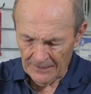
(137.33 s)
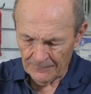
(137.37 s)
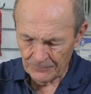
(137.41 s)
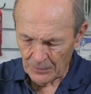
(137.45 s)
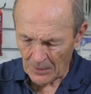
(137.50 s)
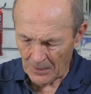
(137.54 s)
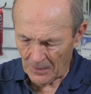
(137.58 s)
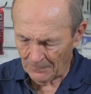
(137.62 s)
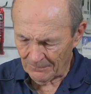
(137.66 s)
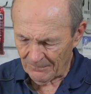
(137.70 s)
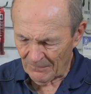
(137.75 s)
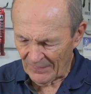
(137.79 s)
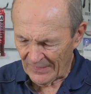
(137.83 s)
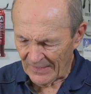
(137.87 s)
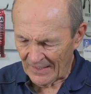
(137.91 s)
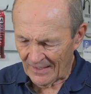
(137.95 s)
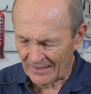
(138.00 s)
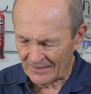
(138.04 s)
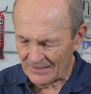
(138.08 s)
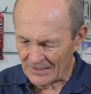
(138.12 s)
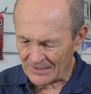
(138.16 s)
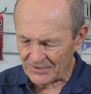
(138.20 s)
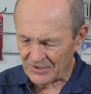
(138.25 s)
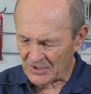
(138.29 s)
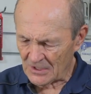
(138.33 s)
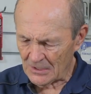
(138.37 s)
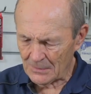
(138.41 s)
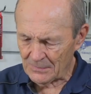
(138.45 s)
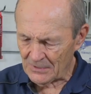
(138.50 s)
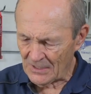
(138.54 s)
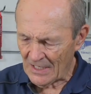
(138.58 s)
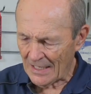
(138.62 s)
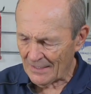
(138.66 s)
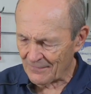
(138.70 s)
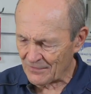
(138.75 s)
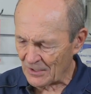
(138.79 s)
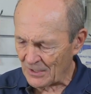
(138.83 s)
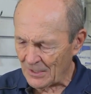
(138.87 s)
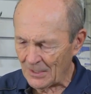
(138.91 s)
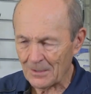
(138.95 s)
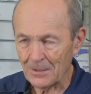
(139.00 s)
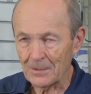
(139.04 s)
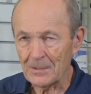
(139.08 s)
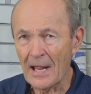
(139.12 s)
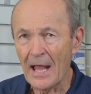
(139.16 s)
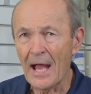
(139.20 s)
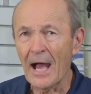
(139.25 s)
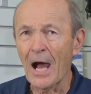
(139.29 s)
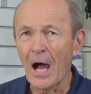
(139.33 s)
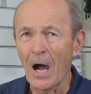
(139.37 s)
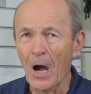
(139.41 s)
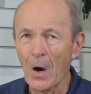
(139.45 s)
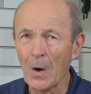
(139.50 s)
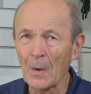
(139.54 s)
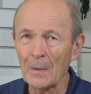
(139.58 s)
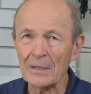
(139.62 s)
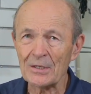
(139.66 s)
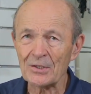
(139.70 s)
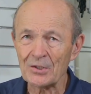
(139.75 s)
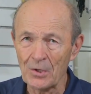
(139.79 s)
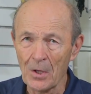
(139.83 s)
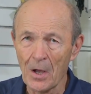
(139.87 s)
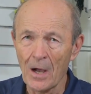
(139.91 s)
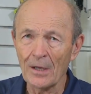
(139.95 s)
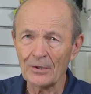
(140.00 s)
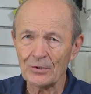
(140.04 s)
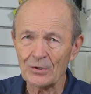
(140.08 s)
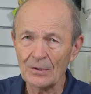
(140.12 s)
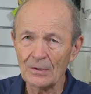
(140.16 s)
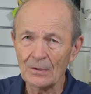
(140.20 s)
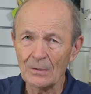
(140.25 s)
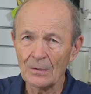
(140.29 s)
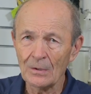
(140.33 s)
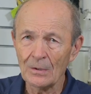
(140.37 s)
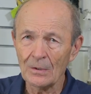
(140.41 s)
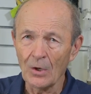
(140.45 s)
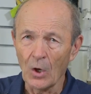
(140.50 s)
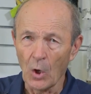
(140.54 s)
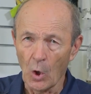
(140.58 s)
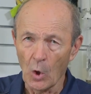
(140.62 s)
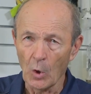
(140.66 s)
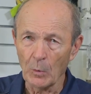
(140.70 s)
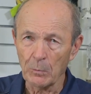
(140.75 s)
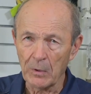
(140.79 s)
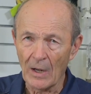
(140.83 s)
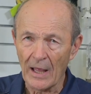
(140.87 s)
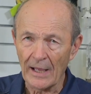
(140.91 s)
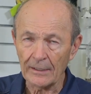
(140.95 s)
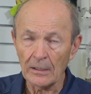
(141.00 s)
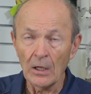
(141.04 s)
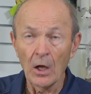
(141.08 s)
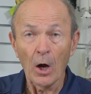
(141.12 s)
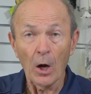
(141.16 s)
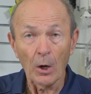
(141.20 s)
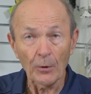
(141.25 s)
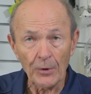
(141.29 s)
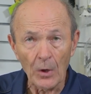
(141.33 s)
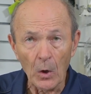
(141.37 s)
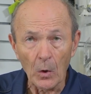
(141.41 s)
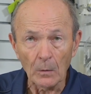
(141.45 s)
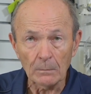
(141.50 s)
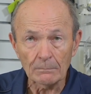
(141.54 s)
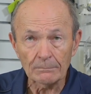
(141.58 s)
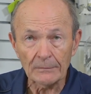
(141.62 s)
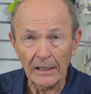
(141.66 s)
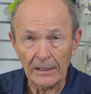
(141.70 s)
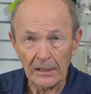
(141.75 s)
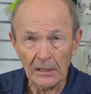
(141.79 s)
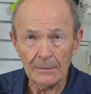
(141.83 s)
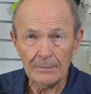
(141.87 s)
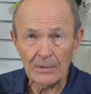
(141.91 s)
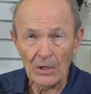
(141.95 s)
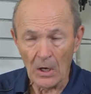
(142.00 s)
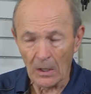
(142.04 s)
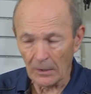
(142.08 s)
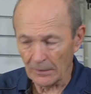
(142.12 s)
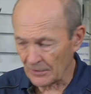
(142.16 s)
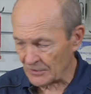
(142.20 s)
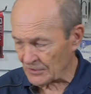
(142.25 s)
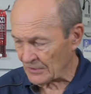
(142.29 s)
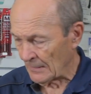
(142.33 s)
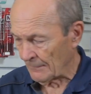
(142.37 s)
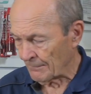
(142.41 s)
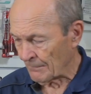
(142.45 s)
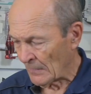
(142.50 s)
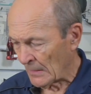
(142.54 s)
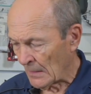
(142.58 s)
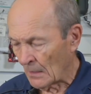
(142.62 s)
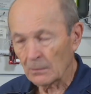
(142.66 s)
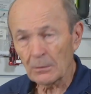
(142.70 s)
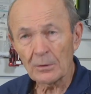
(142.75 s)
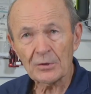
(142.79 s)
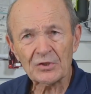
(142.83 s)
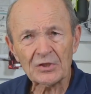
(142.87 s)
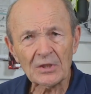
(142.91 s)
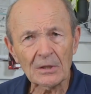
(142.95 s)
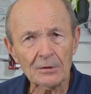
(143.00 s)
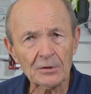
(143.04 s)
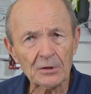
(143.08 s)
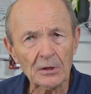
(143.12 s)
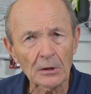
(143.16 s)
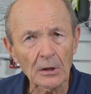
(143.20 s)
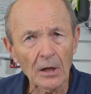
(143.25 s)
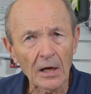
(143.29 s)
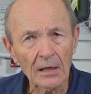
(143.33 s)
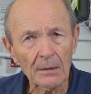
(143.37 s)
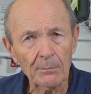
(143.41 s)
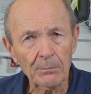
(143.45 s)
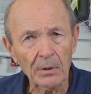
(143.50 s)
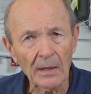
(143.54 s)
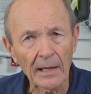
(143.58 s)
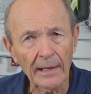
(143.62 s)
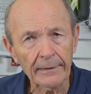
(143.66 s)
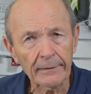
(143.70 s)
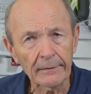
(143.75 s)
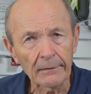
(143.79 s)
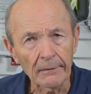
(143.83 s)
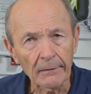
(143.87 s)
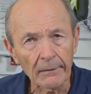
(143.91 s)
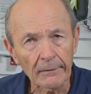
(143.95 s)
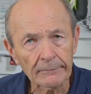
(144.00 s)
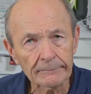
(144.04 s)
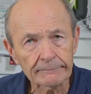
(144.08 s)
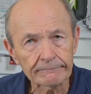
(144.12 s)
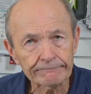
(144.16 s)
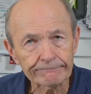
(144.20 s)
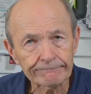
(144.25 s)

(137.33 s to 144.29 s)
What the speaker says: So, now, scuba diving gear now is not all black. Although, I'm going to be honest, there still is a lot of black gear.